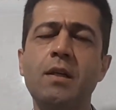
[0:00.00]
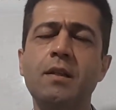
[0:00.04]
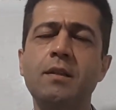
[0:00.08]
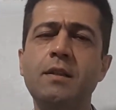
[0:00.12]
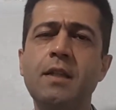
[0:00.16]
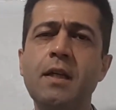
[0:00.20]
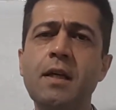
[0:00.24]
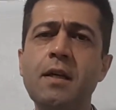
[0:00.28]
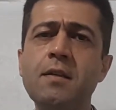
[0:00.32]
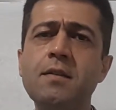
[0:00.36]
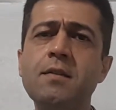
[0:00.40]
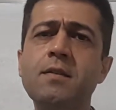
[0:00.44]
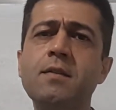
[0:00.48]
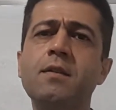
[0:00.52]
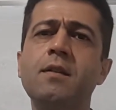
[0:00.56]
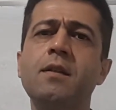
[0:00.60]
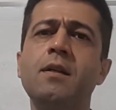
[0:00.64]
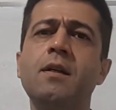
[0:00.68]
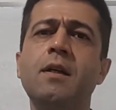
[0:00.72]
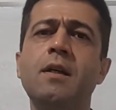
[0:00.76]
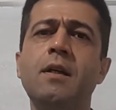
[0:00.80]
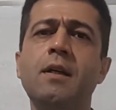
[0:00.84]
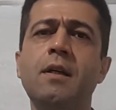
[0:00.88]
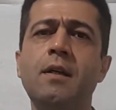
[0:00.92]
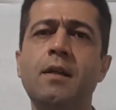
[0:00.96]
taste,
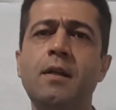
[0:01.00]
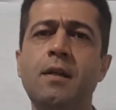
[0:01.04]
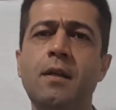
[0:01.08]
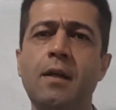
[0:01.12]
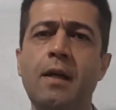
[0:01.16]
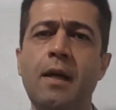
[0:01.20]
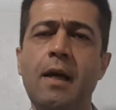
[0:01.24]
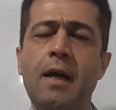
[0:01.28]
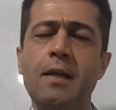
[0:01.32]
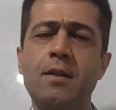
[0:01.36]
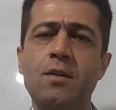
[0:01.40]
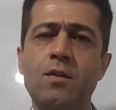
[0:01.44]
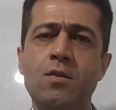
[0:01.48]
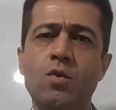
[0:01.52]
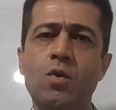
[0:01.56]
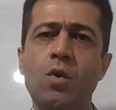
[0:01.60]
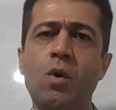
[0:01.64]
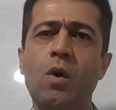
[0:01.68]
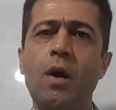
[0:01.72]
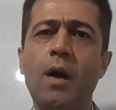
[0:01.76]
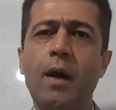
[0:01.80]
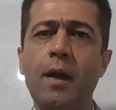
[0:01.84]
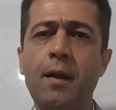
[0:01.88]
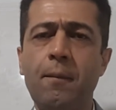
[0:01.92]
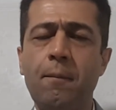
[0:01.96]
and so
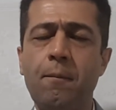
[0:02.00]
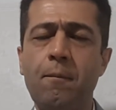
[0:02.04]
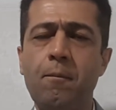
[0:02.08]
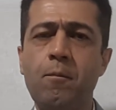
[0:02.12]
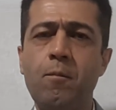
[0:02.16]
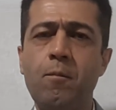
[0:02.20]
on.